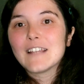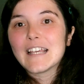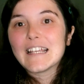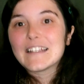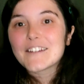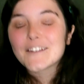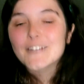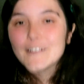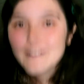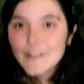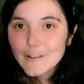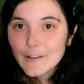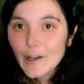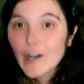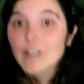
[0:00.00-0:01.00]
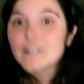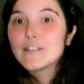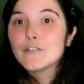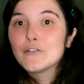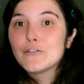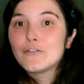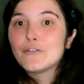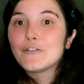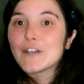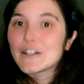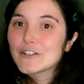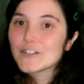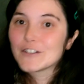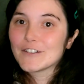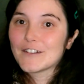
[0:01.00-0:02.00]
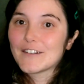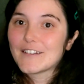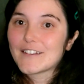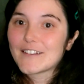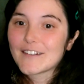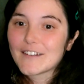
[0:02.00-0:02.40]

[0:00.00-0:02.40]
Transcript: It's not efficient.